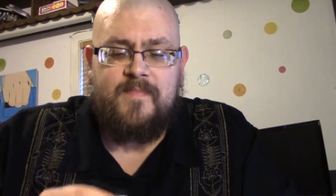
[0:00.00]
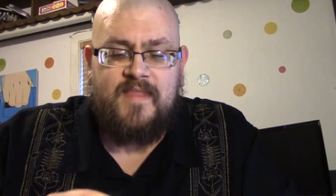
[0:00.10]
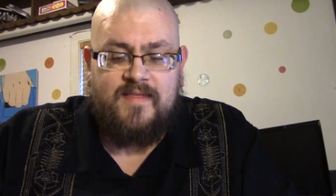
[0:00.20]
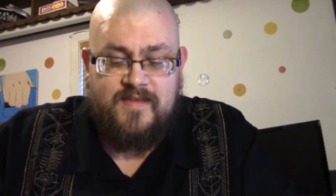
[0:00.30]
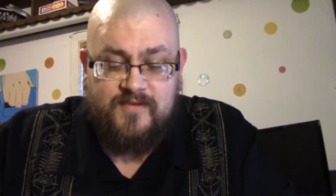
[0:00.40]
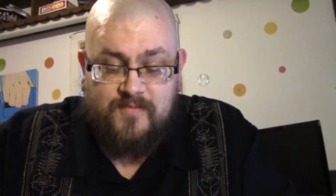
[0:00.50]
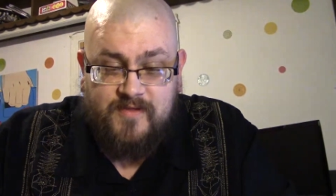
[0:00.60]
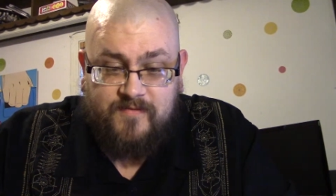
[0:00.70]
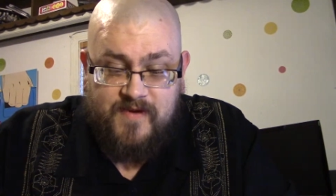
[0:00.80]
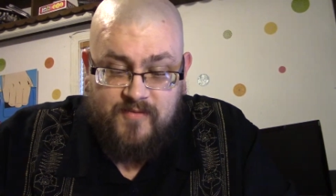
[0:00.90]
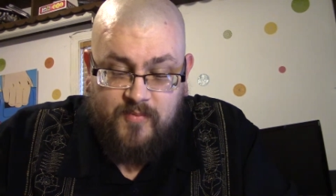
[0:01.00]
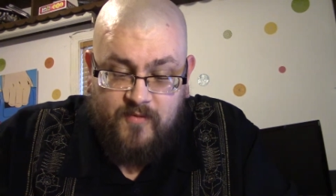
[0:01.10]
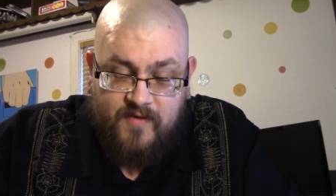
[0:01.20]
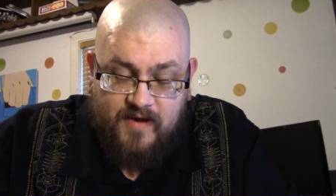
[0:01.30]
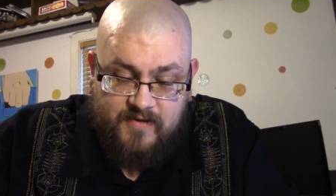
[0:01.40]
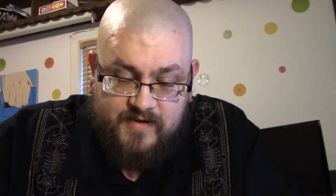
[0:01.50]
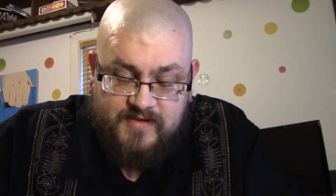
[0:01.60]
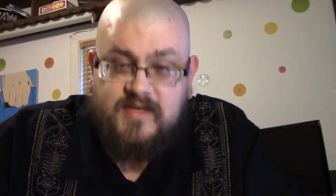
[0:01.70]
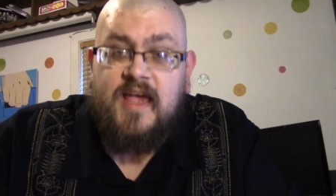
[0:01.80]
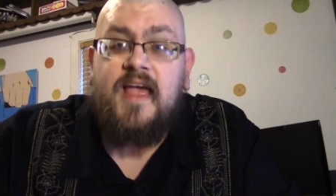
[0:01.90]
And this one, the flavor profile
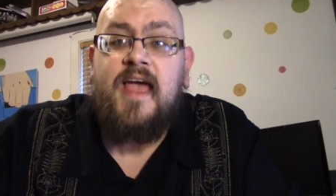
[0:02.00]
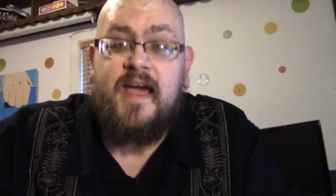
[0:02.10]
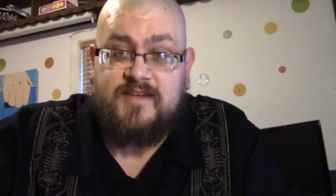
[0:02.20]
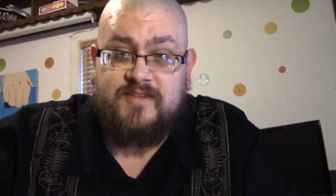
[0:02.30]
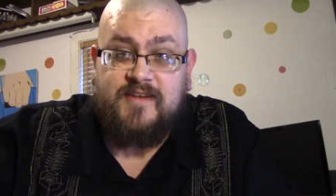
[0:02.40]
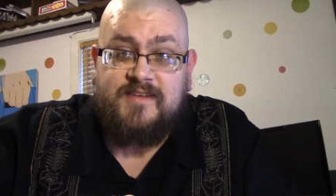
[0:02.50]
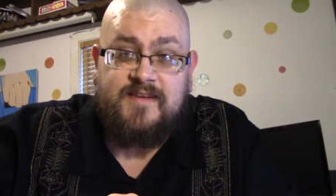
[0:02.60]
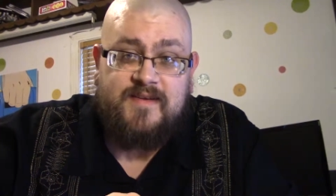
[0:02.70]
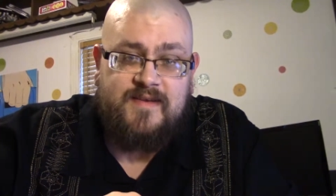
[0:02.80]
is excellent.